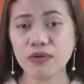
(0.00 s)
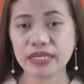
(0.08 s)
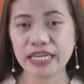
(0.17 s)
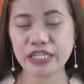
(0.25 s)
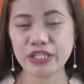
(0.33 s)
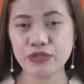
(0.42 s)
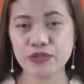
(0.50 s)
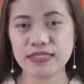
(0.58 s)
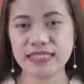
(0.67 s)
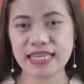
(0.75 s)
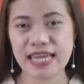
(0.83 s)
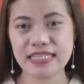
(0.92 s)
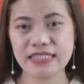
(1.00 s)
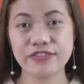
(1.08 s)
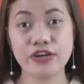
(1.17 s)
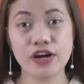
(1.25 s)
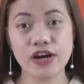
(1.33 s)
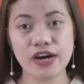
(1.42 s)
can you test the
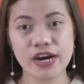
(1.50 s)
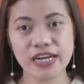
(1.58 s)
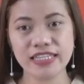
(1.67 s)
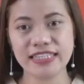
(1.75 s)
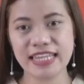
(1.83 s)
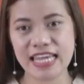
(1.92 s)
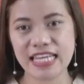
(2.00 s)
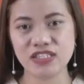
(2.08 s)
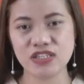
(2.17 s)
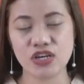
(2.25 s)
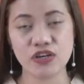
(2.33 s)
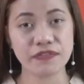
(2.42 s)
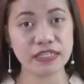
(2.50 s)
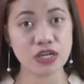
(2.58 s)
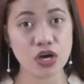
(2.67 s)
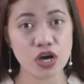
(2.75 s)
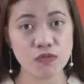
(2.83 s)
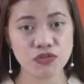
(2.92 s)
hardness of an
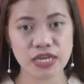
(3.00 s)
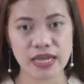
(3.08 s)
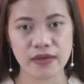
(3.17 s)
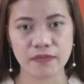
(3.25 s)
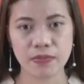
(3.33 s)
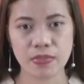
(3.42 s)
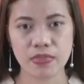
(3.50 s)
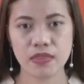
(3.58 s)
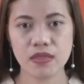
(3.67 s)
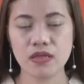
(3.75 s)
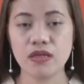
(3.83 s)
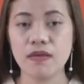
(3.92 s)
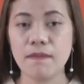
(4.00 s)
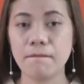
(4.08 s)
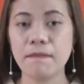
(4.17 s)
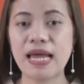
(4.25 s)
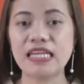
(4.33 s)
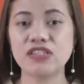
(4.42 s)
object? By
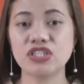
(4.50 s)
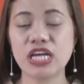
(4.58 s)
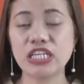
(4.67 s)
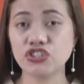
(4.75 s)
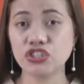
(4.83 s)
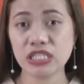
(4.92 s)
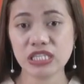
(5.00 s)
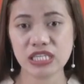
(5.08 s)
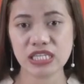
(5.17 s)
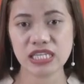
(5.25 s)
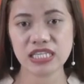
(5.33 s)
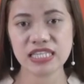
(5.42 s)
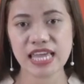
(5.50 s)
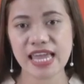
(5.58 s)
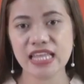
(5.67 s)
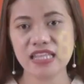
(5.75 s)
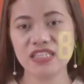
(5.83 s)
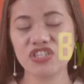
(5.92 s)
touching it and
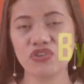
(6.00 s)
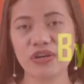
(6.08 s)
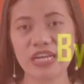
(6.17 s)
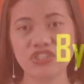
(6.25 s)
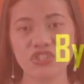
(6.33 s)
scratching